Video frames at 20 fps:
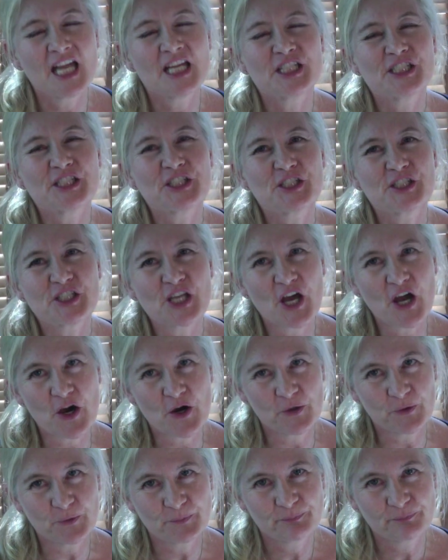So
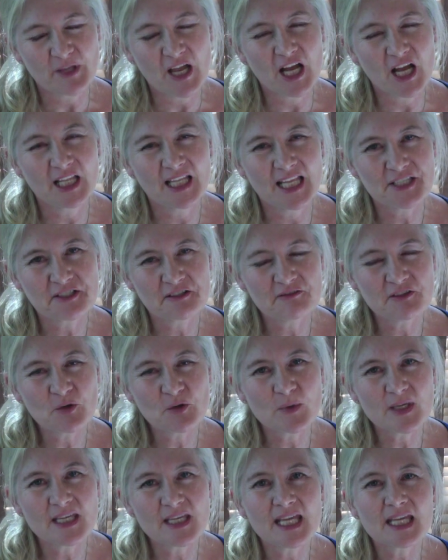our letter of the
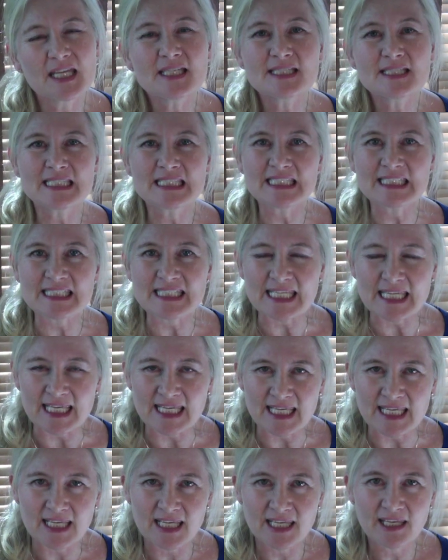week is
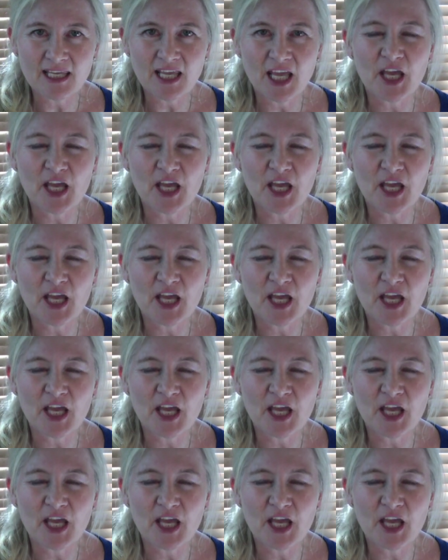D.